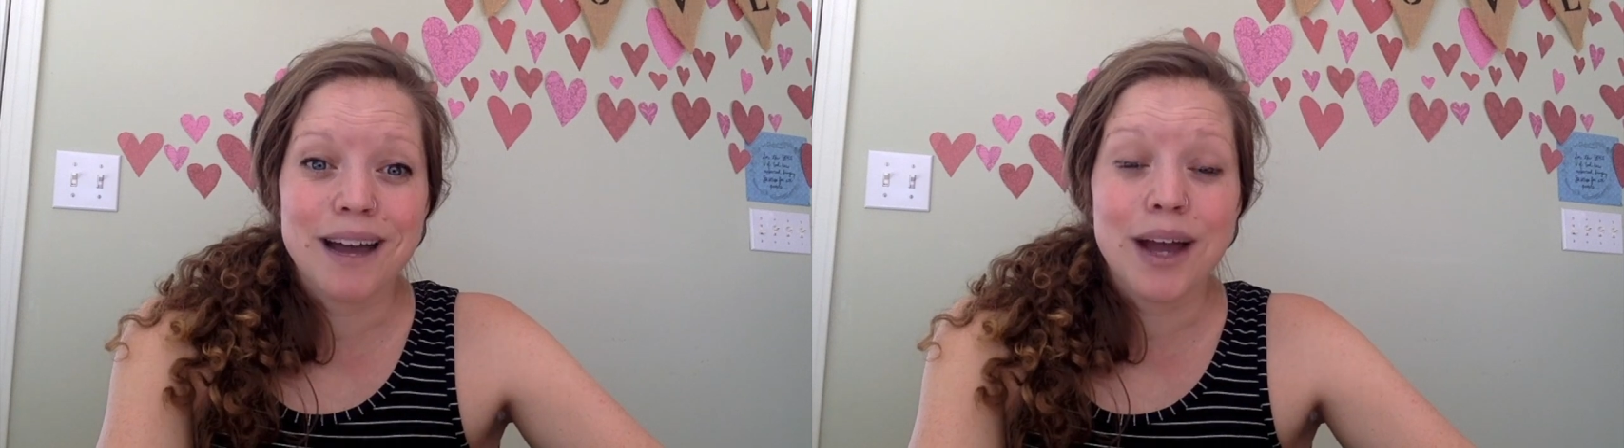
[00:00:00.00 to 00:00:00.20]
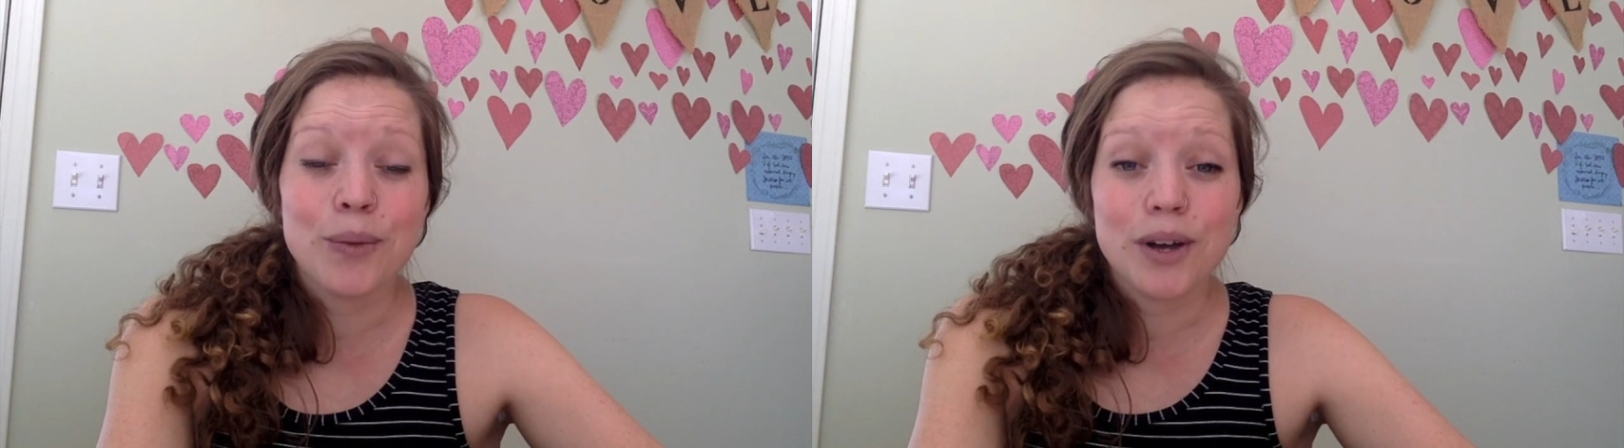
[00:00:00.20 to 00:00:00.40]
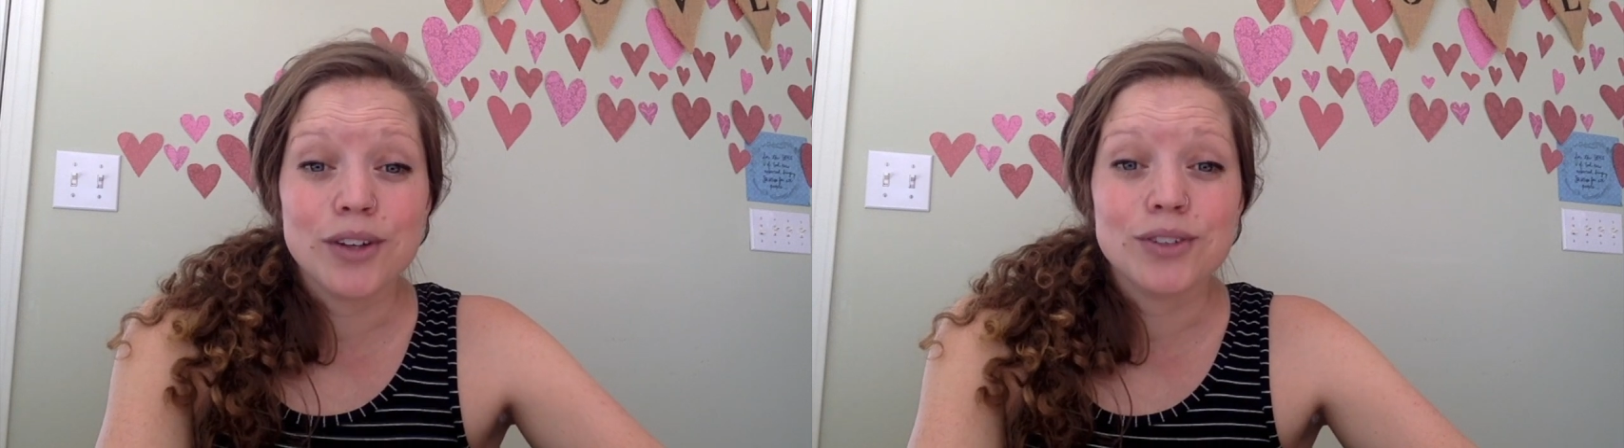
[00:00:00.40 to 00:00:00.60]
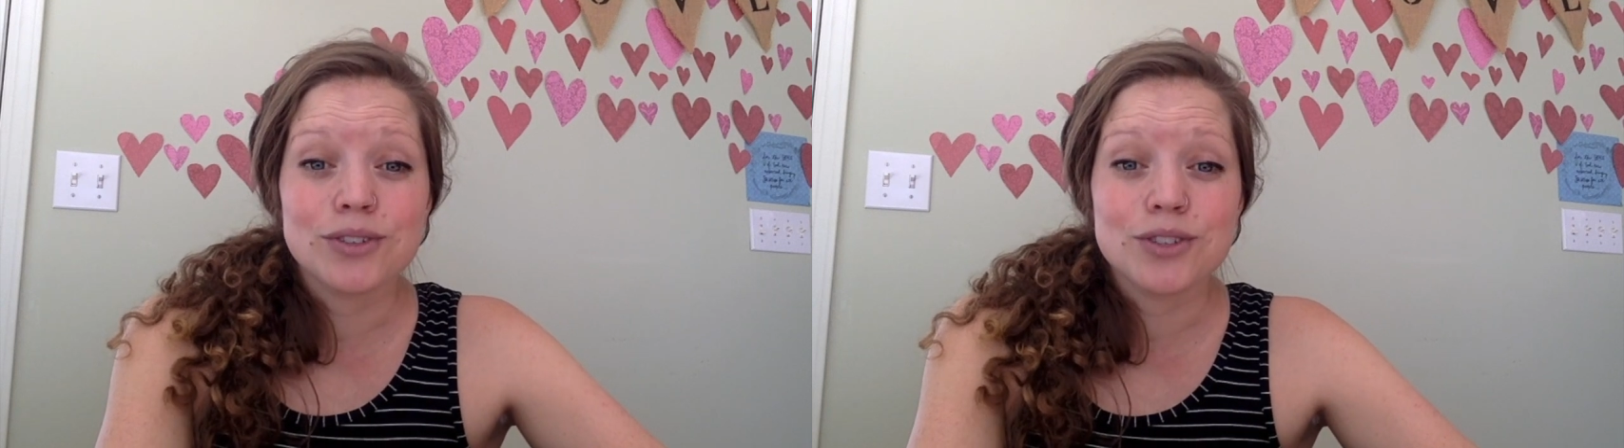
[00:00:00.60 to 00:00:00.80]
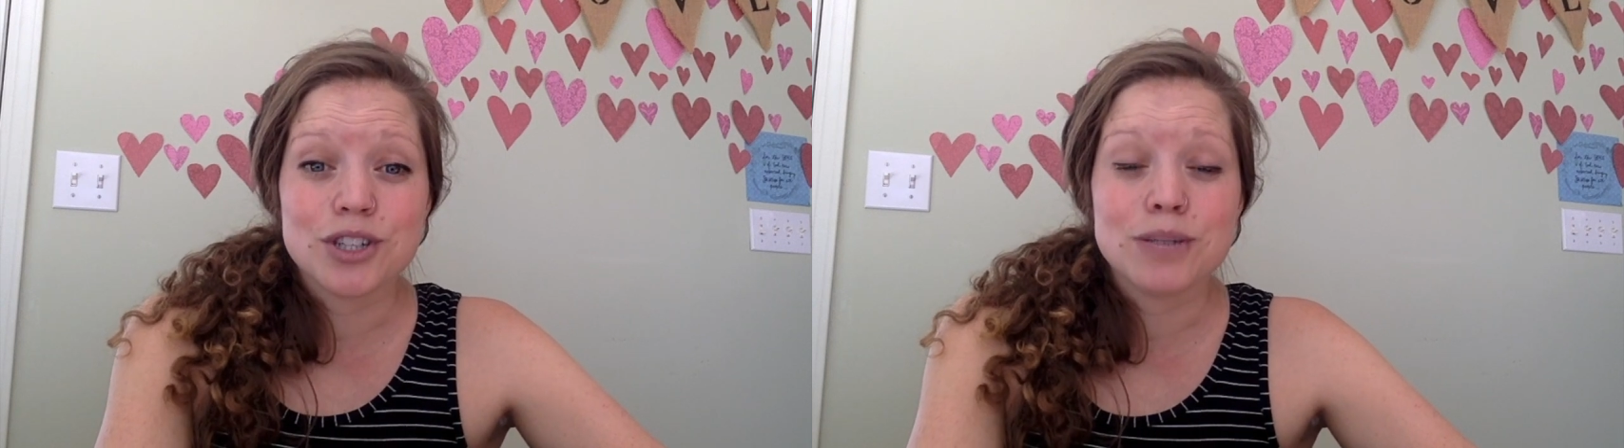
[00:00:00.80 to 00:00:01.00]
I would will
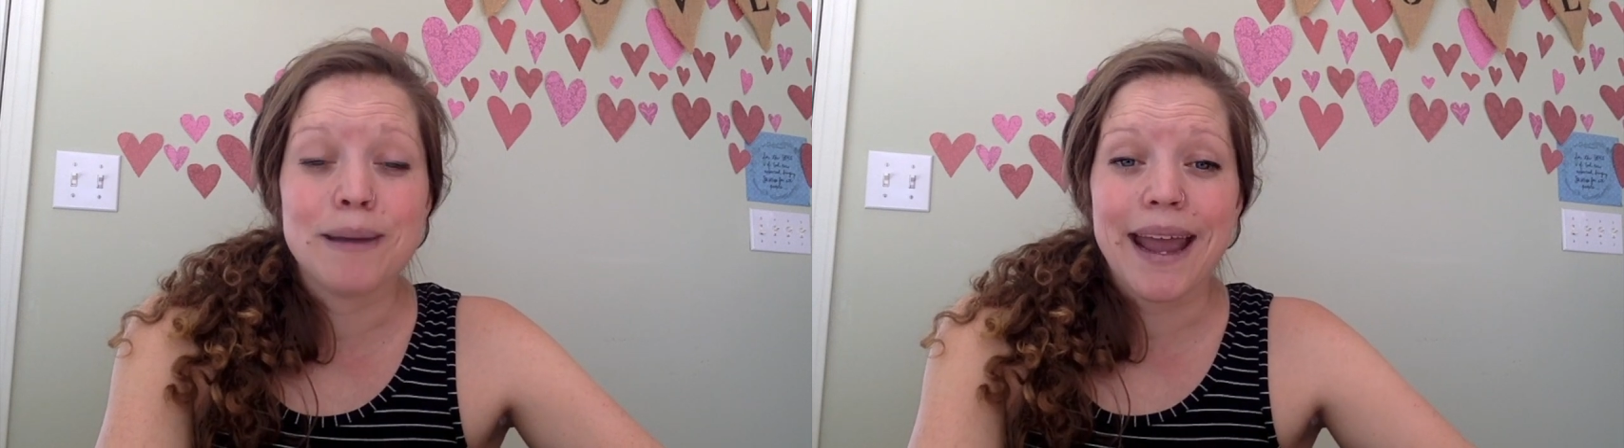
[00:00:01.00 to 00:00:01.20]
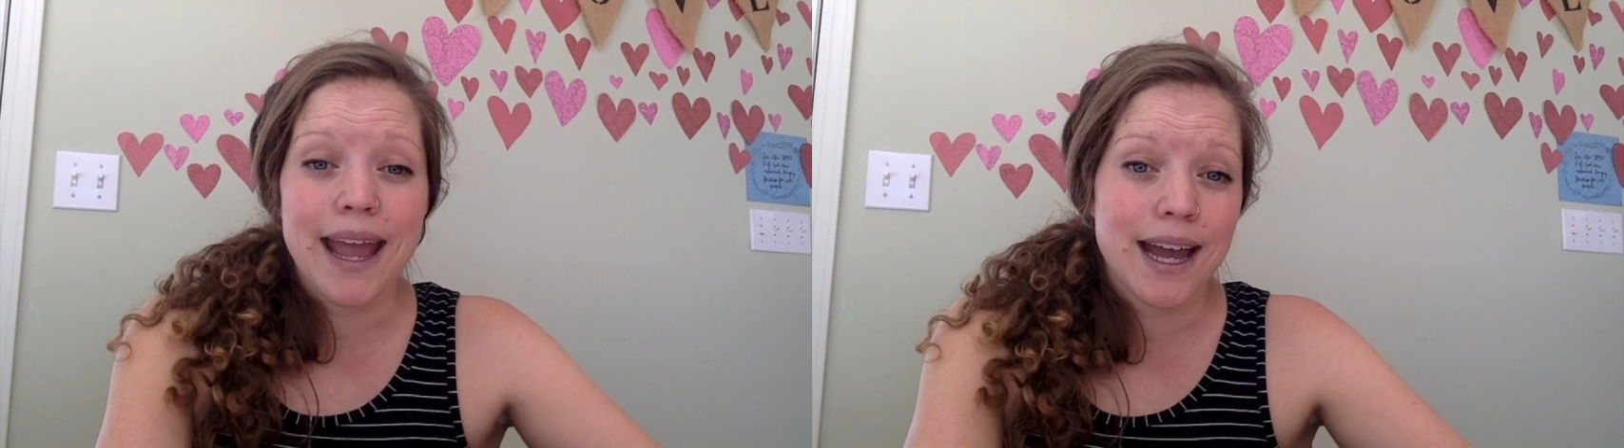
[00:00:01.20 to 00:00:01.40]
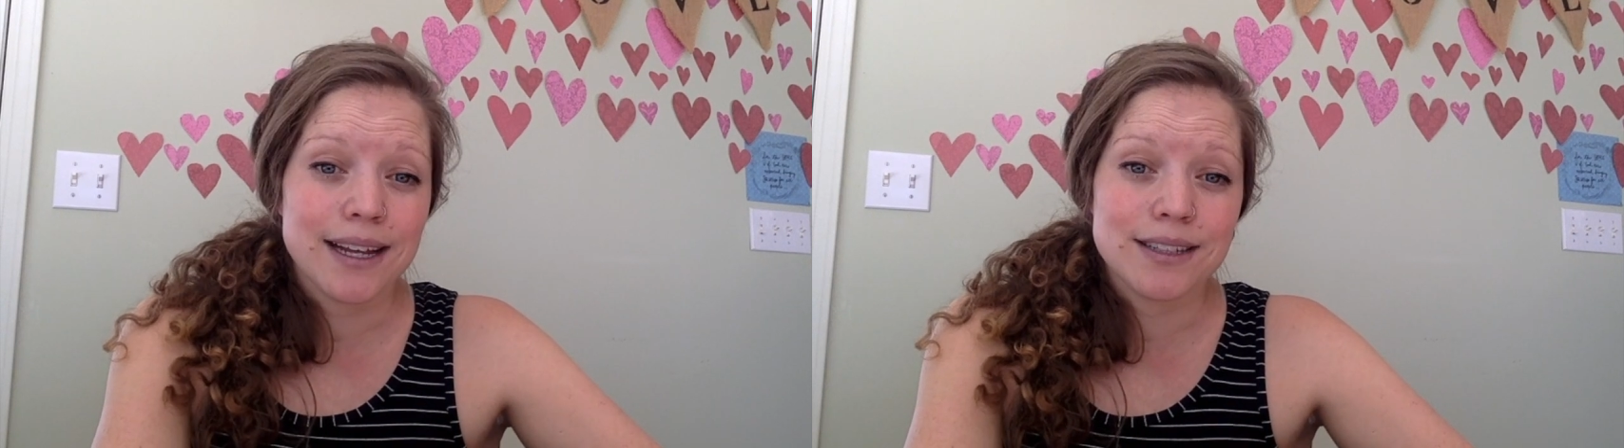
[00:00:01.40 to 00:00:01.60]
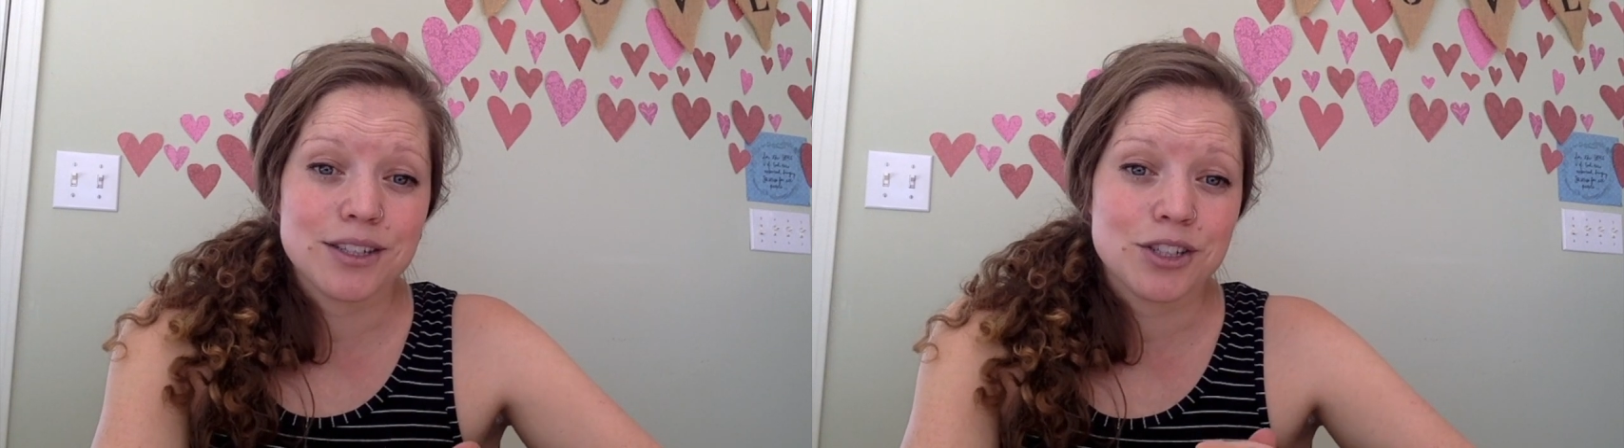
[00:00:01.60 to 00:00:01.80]
just by hand